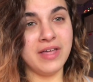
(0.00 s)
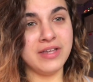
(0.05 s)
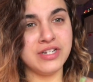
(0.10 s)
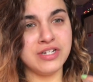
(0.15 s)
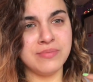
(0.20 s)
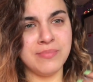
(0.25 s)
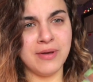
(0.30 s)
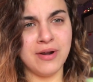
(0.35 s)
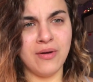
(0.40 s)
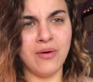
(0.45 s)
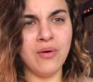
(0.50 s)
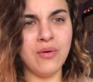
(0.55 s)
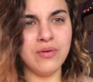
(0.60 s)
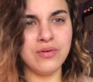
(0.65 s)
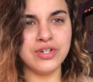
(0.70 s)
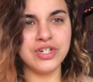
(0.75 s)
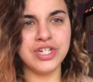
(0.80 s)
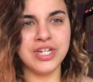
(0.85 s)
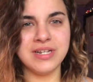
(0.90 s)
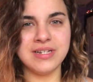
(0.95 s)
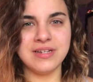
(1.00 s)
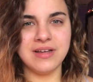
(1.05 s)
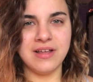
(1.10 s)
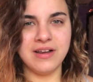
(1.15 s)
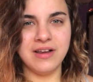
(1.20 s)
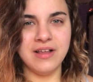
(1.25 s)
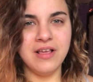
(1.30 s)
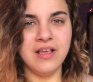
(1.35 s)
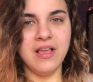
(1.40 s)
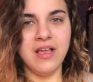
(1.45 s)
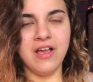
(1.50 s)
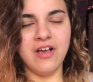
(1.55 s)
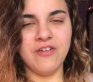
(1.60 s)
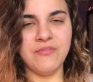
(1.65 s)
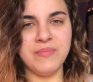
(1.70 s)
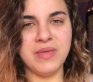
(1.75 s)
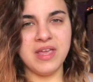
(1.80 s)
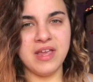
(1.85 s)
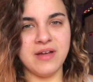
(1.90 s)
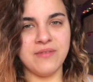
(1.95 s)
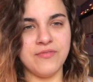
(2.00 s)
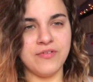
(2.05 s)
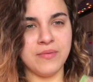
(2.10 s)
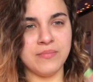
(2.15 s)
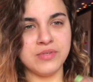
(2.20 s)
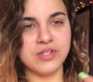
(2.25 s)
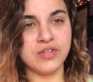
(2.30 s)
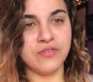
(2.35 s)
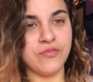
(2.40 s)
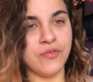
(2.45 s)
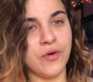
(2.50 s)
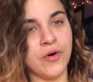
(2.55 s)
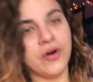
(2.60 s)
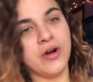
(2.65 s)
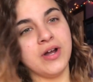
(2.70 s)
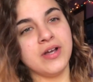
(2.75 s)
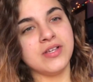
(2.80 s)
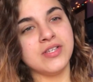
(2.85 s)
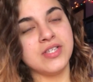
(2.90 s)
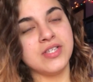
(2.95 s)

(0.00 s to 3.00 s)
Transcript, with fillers: I just bought a whole shit ton of makeup from Sephora,